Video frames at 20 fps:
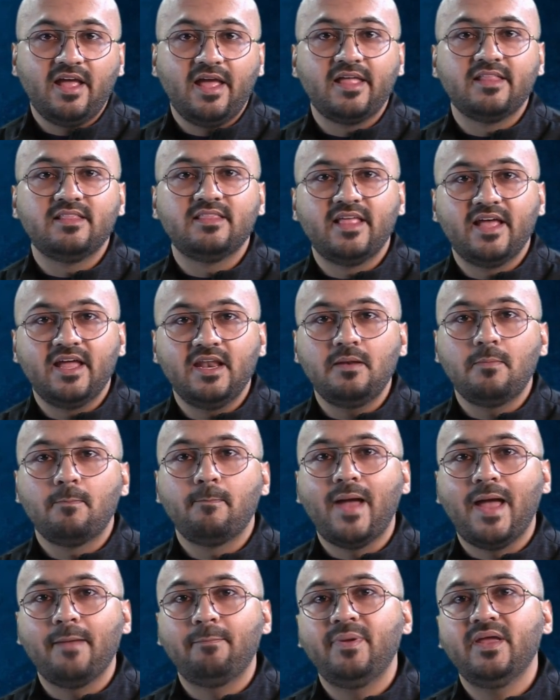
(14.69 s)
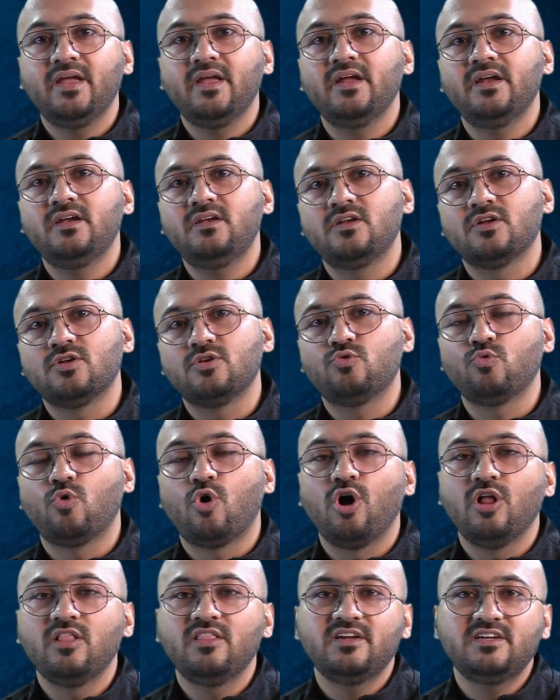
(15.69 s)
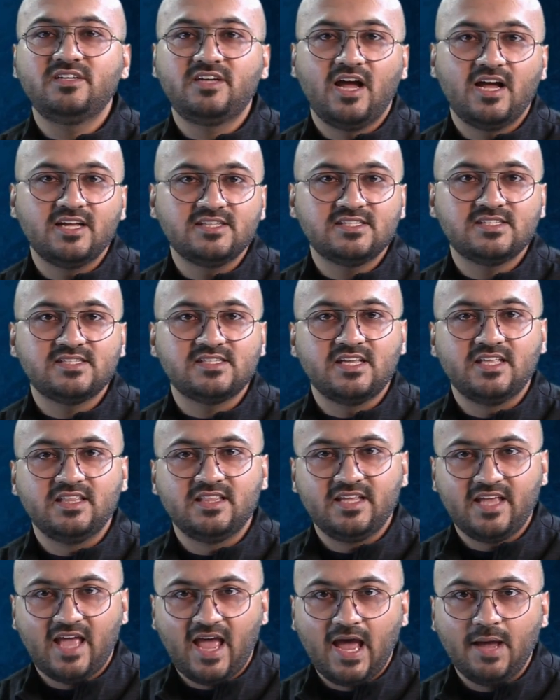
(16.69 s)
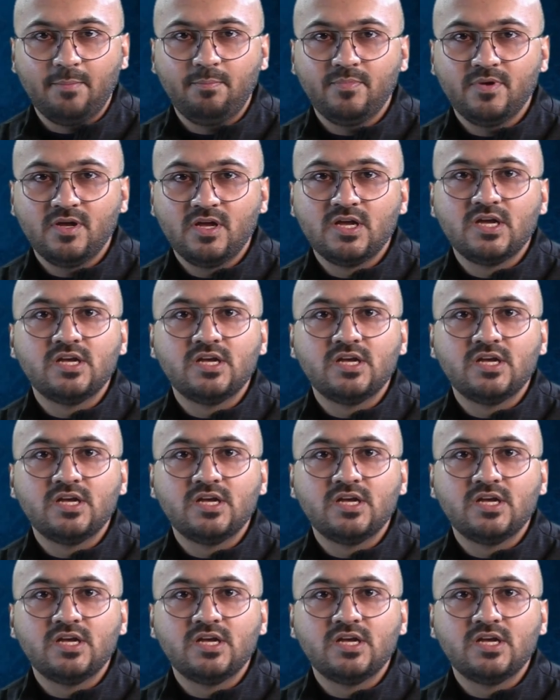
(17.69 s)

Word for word: and then mapping it to all the tasks in the app